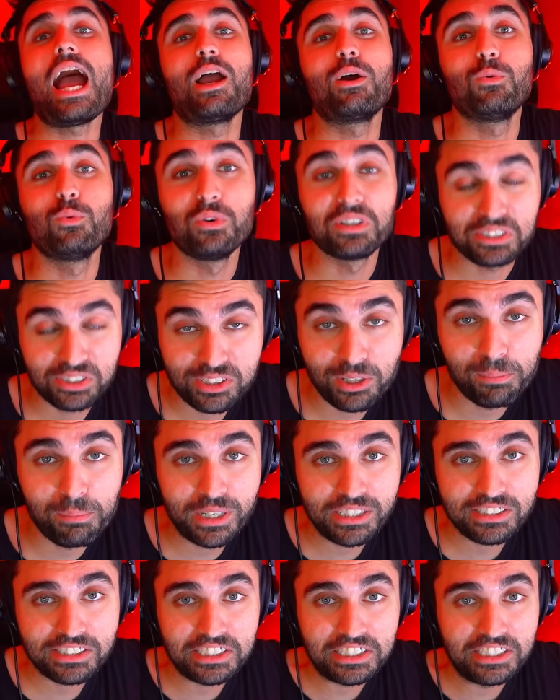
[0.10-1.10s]
Hi, what's up
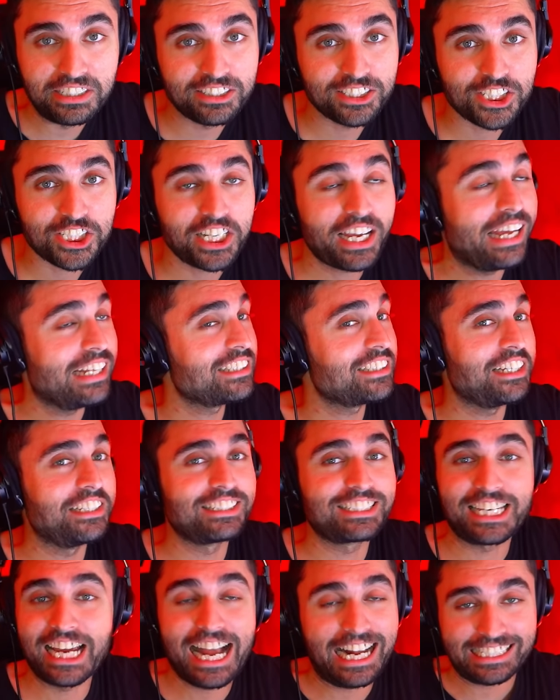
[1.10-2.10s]
my single chads
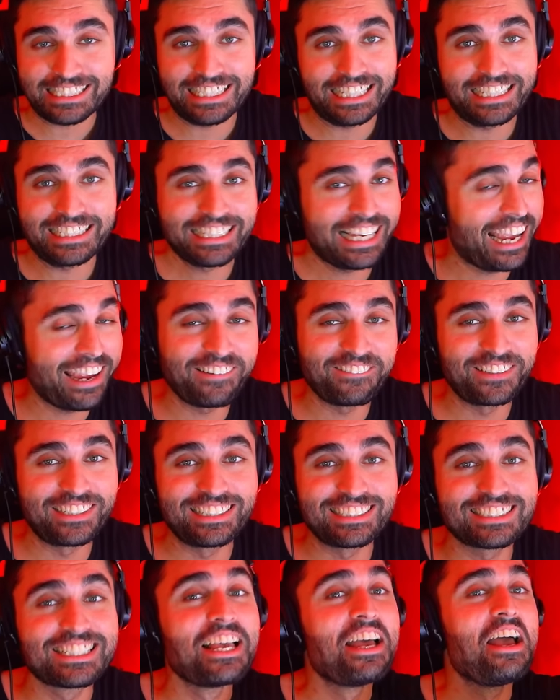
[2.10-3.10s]
and toxic
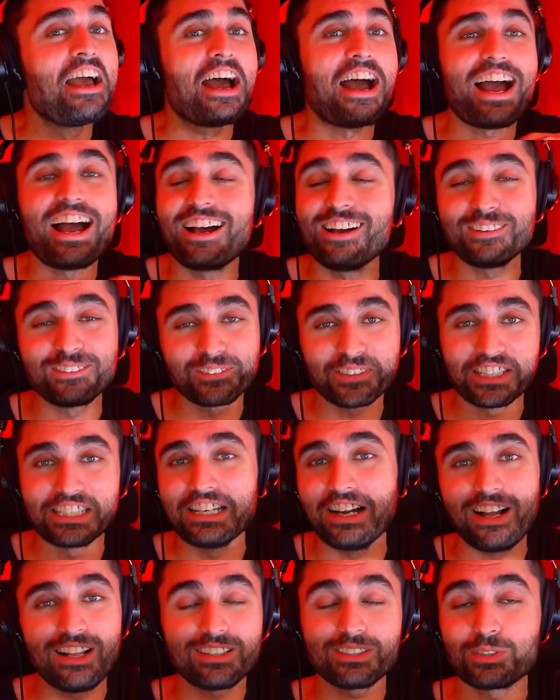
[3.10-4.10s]
gamers? How
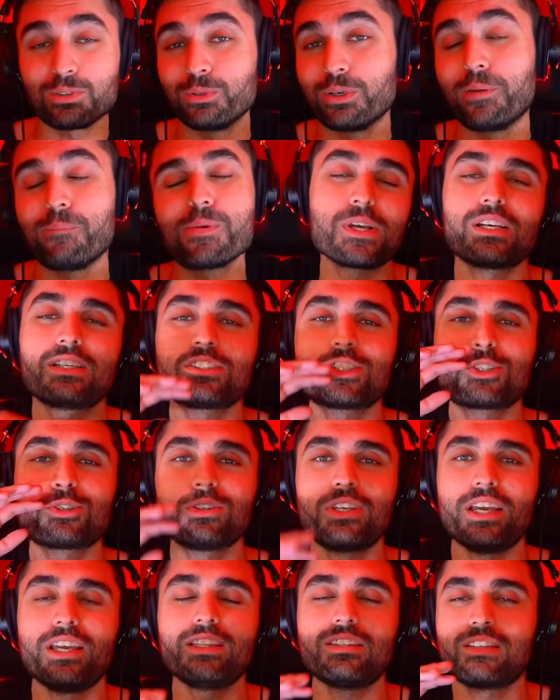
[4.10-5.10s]
we all doing? Because
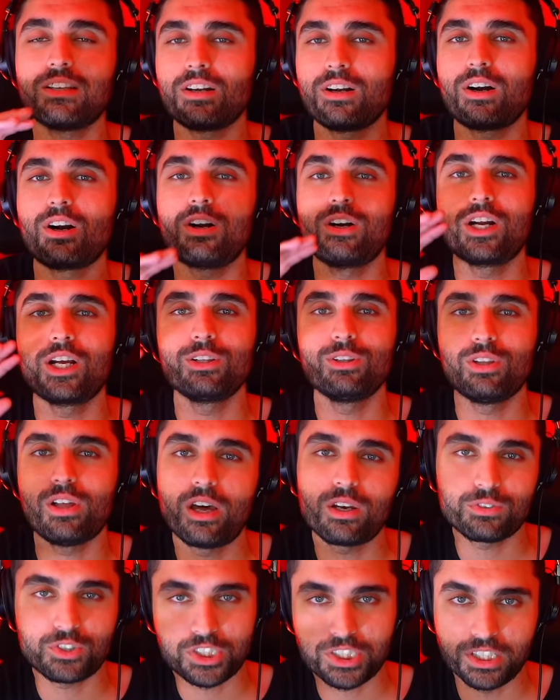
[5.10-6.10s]
today there are a
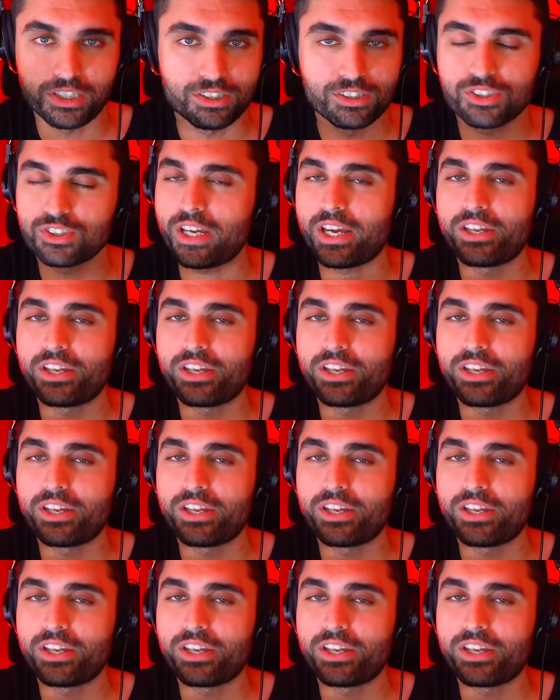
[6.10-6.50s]
lot of cheaters